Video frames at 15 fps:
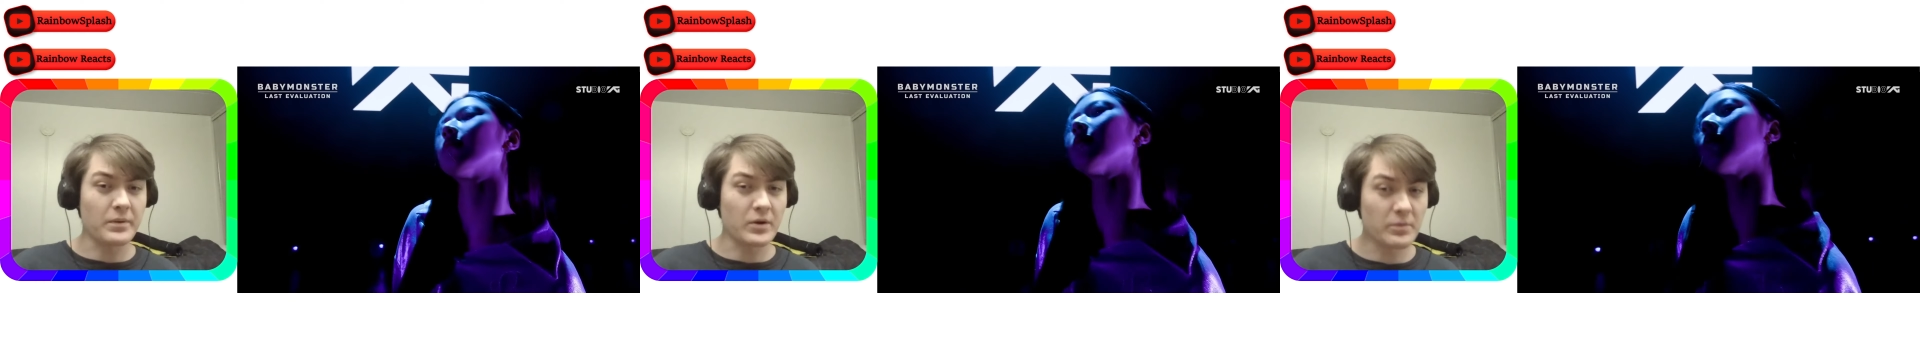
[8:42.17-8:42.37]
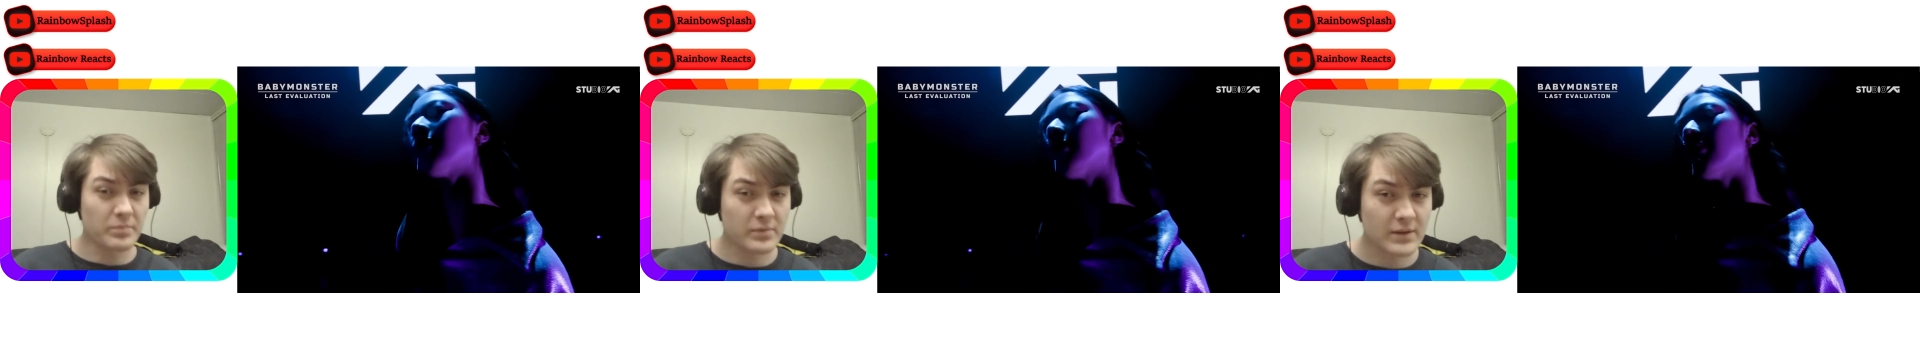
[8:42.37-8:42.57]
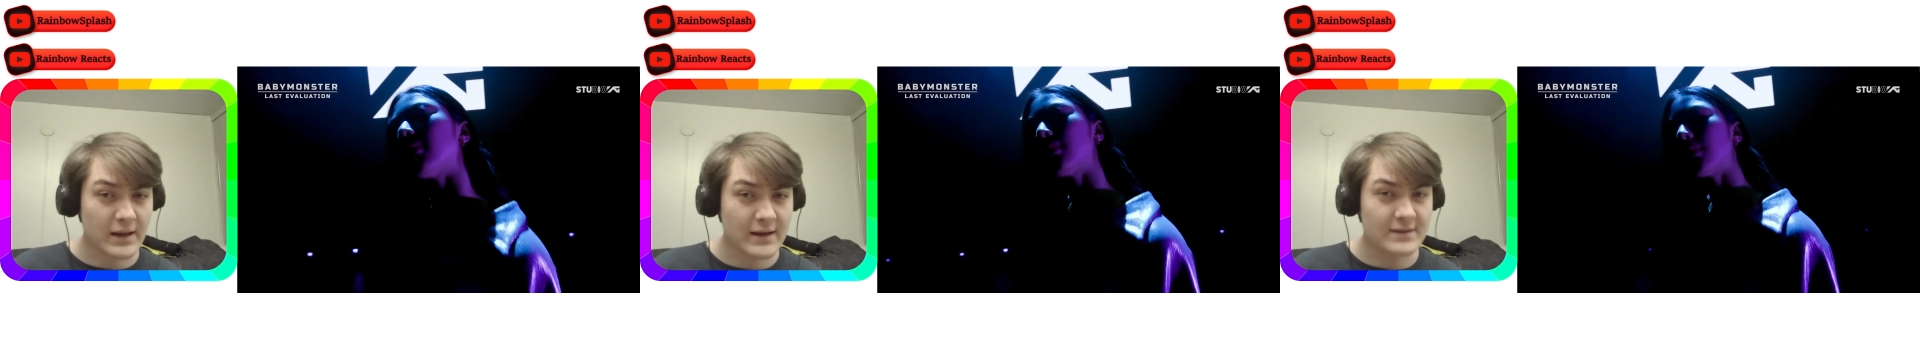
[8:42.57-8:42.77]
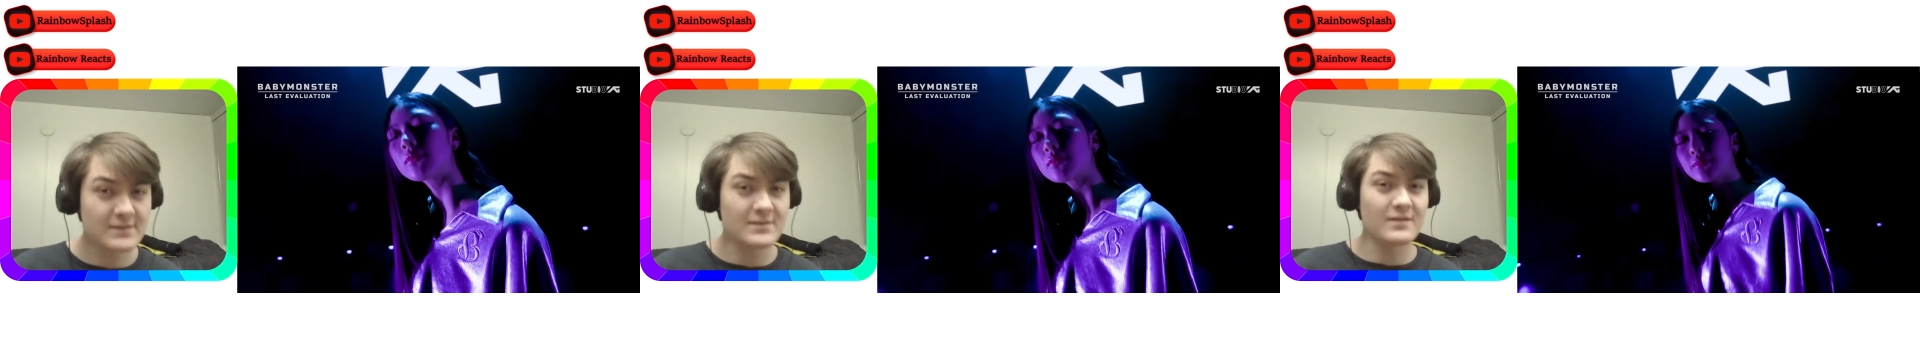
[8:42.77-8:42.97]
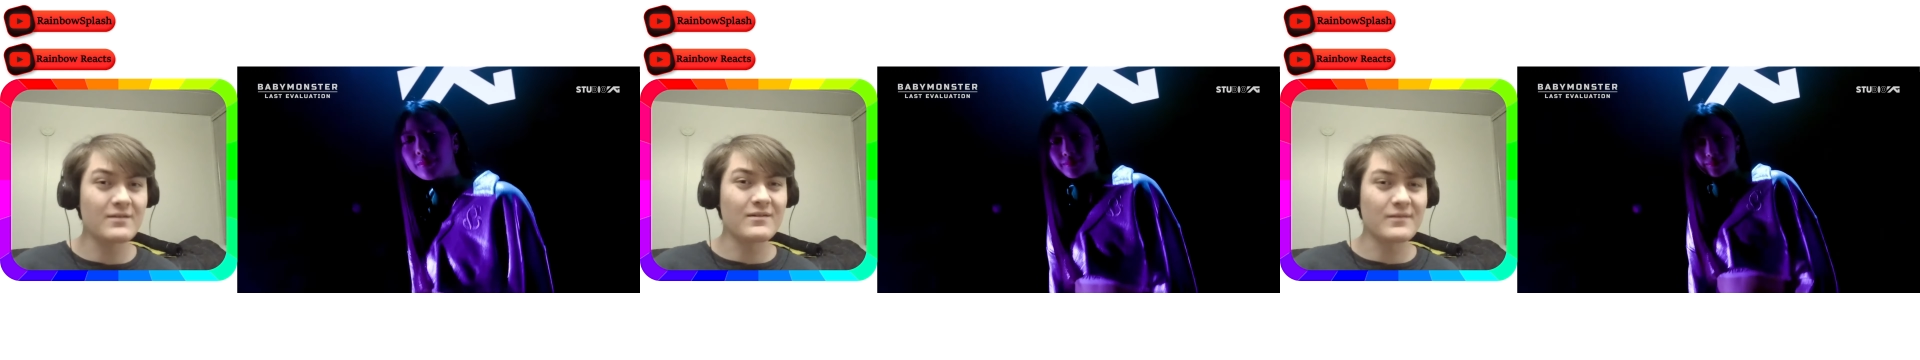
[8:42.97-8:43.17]
purple light
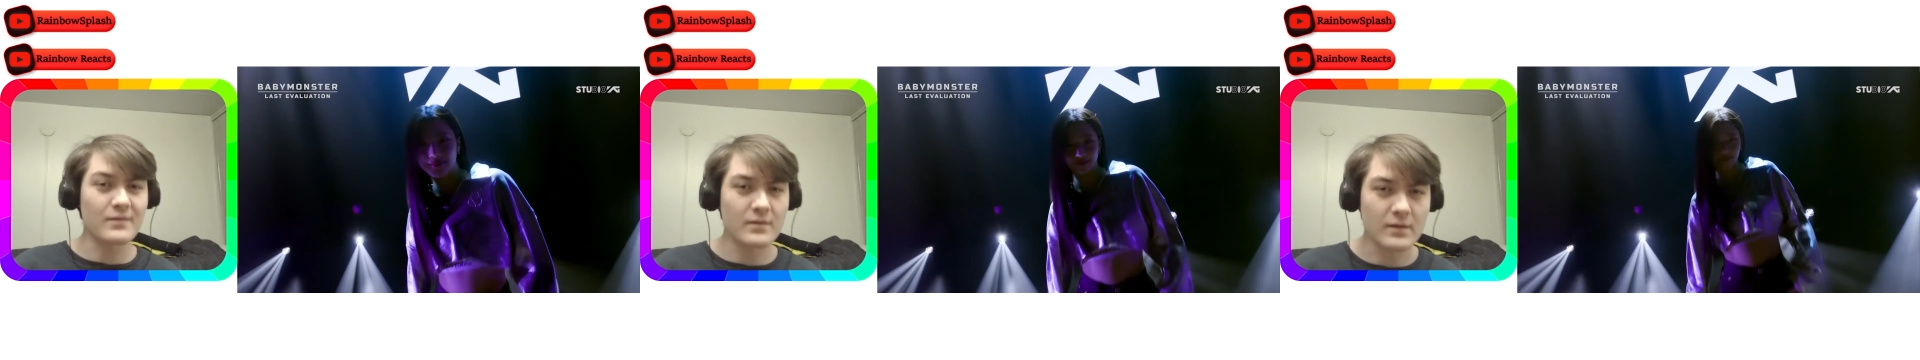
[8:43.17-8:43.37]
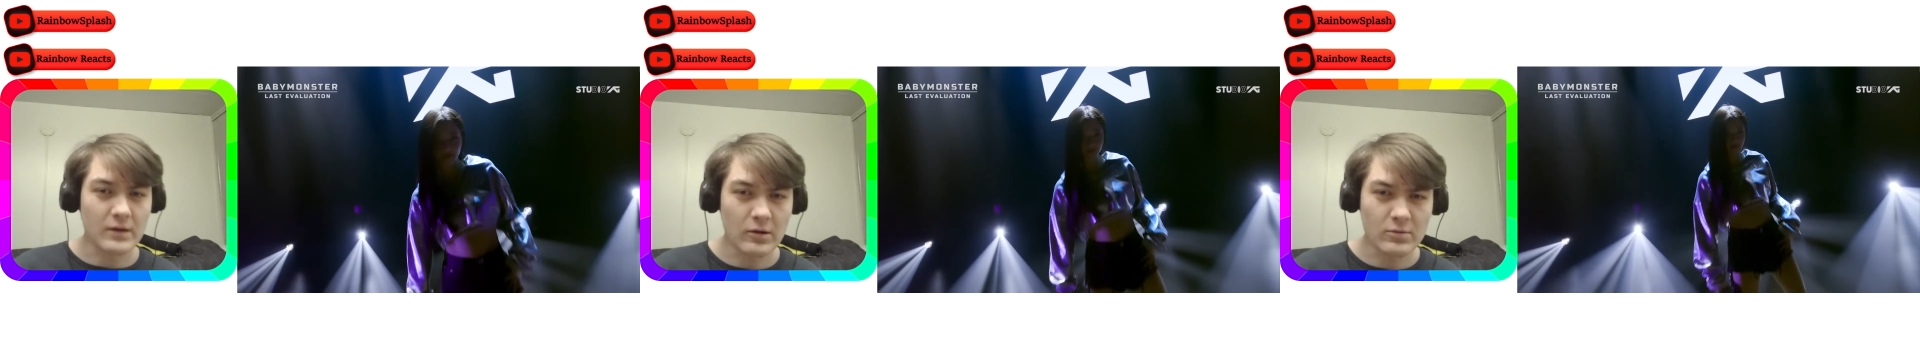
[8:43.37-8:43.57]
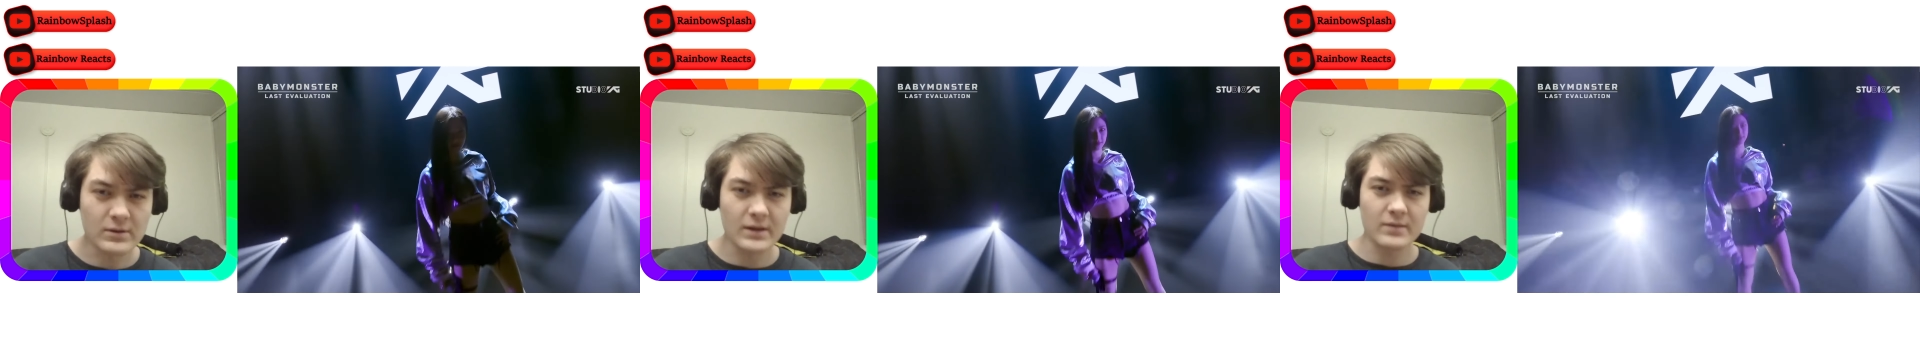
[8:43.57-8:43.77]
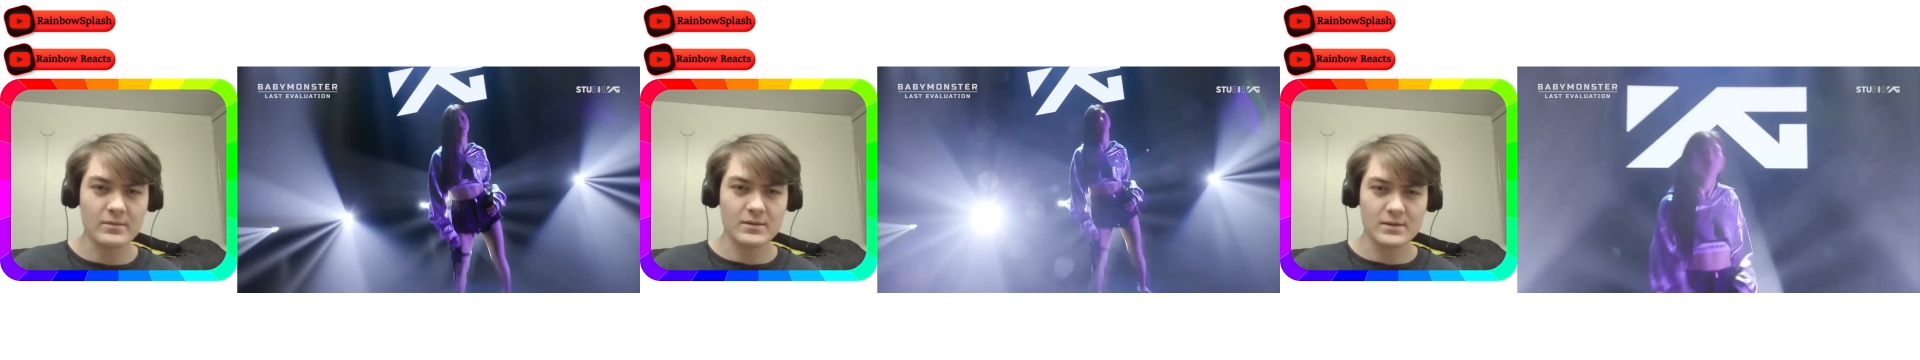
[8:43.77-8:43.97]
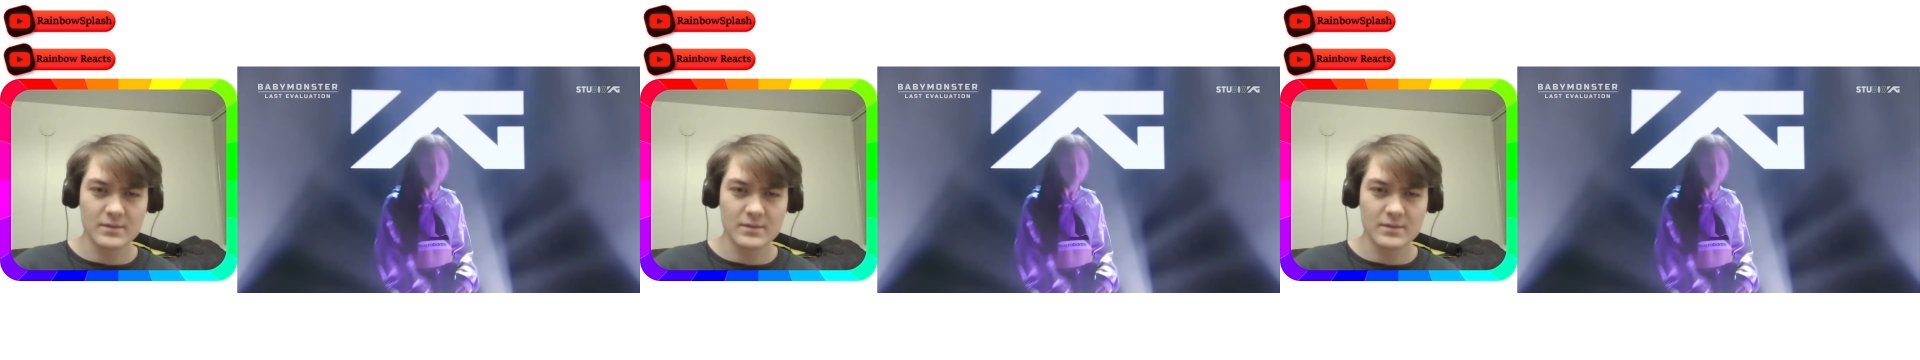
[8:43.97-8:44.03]
in the Hold up.